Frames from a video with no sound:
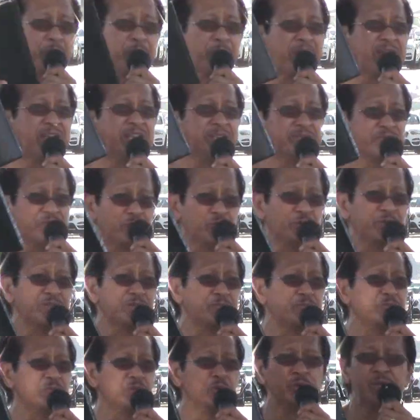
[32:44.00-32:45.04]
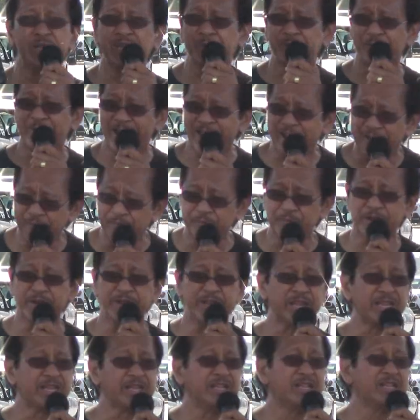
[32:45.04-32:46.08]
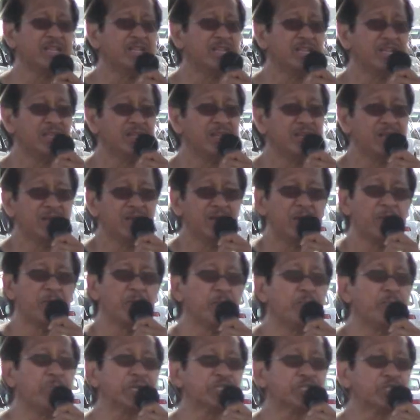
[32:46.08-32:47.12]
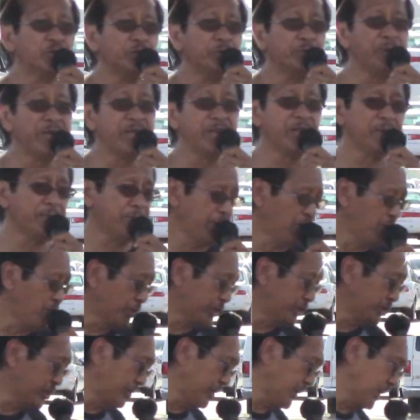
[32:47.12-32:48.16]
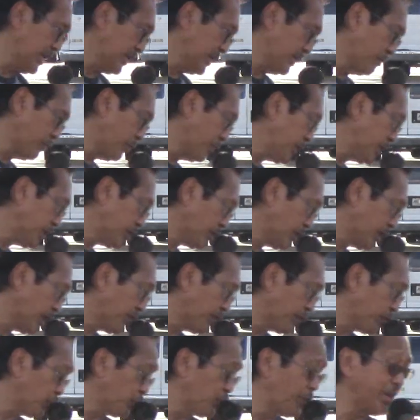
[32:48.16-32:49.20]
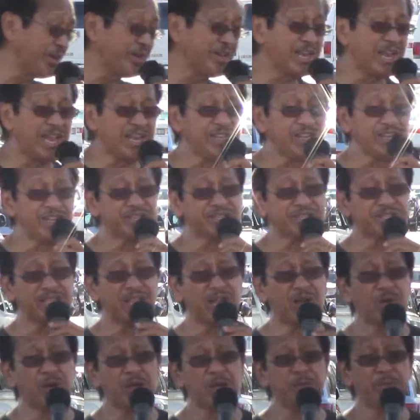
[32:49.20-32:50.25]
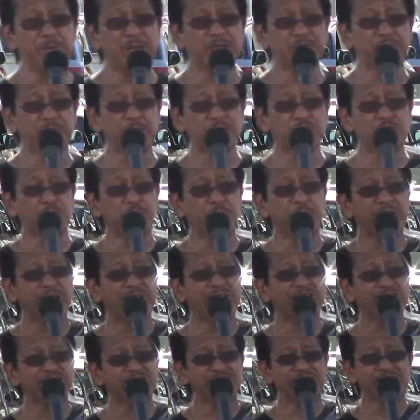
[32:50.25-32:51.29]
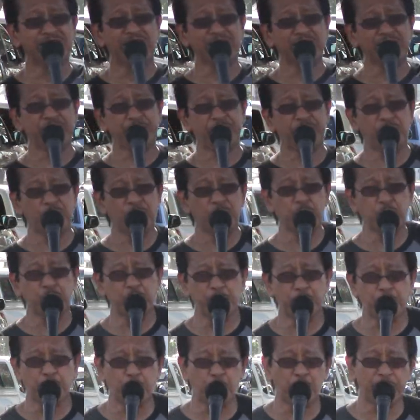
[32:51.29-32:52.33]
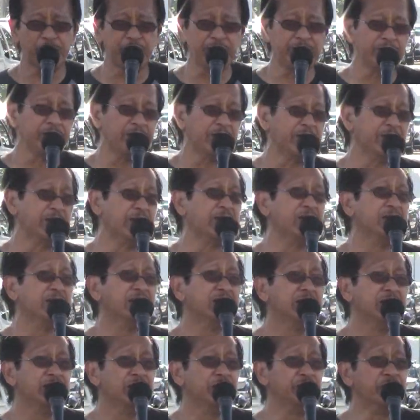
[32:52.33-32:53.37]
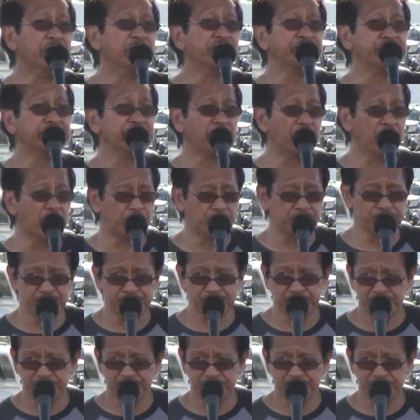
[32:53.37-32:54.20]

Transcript: praying with, to Him every day. Pastor Ben and me were together. We've been together for 29 years now. I met Pastor Ben in 1994 when we were working in a nursing home.